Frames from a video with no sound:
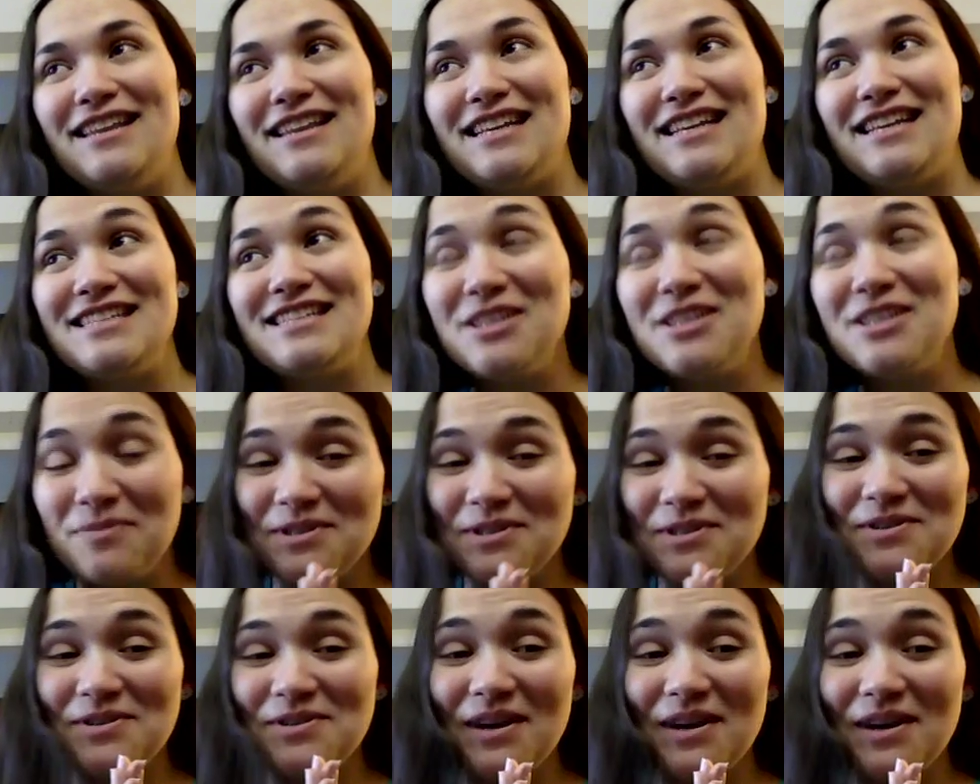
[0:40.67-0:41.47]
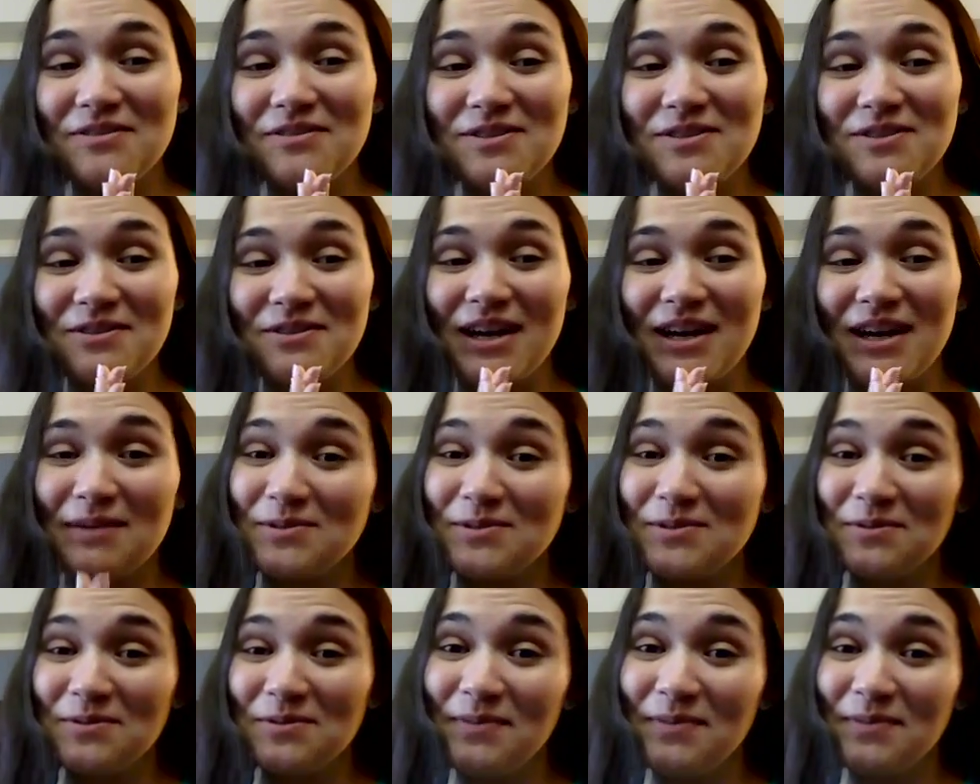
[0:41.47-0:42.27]
That still means you have to do your
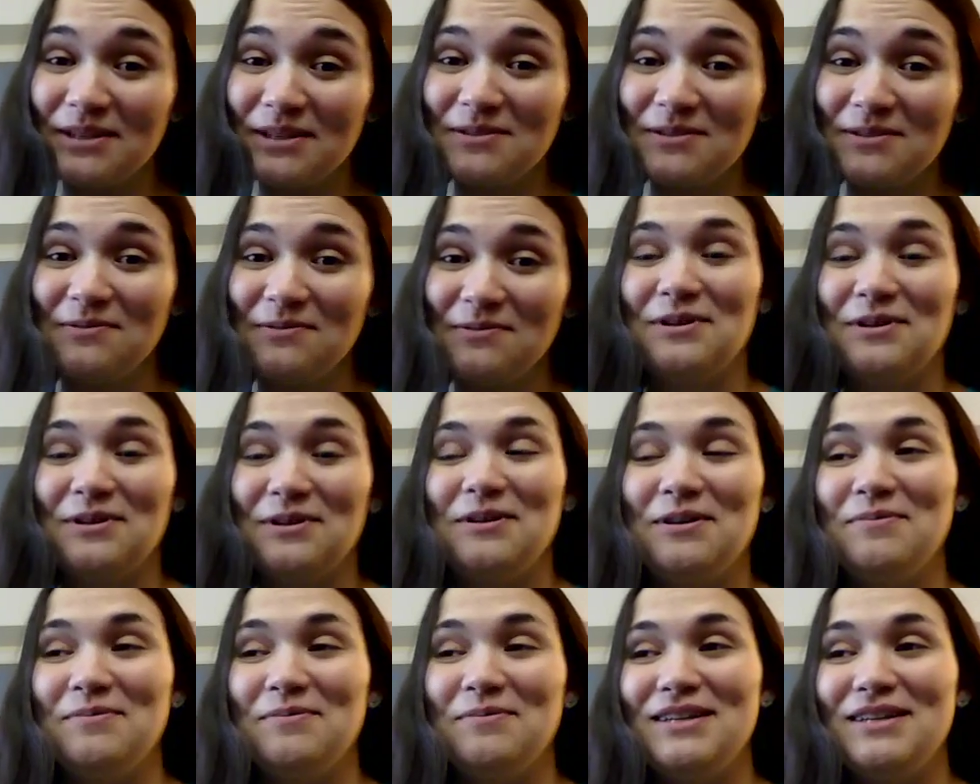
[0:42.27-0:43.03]
absolute best for them.